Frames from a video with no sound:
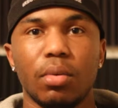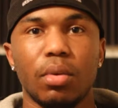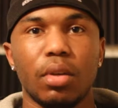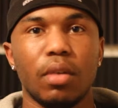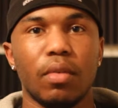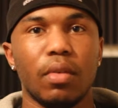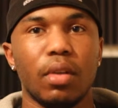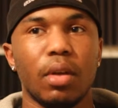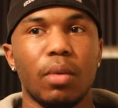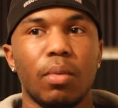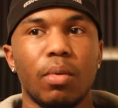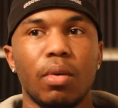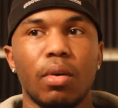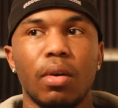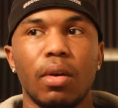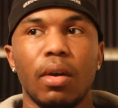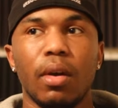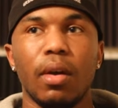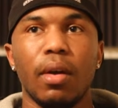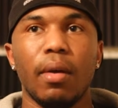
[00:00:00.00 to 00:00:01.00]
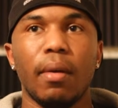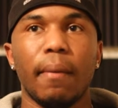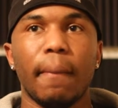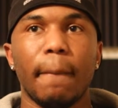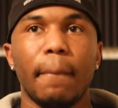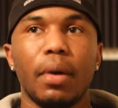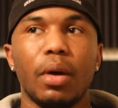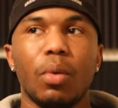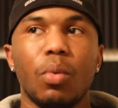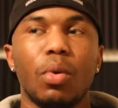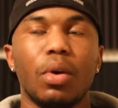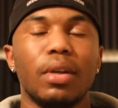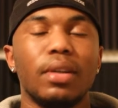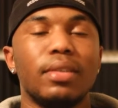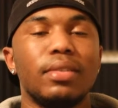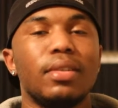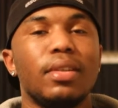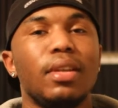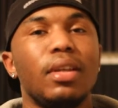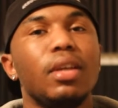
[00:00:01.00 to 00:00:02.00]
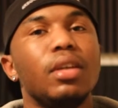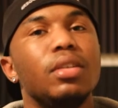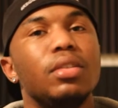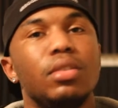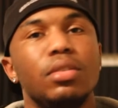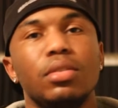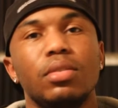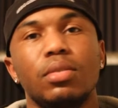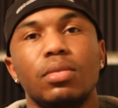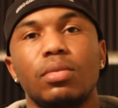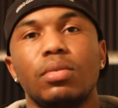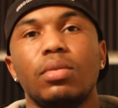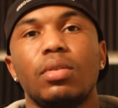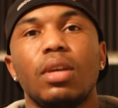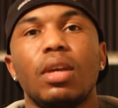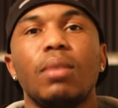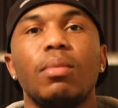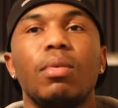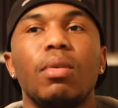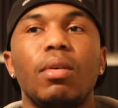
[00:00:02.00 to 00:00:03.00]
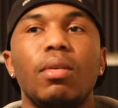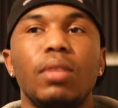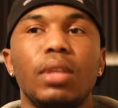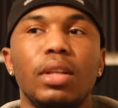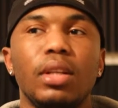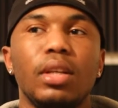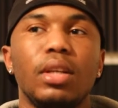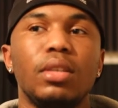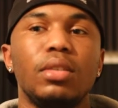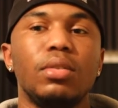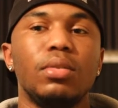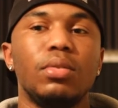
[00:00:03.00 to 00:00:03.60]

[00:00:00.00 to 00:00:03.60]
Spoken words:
do whatever they want. But where does it lead you? It will only lead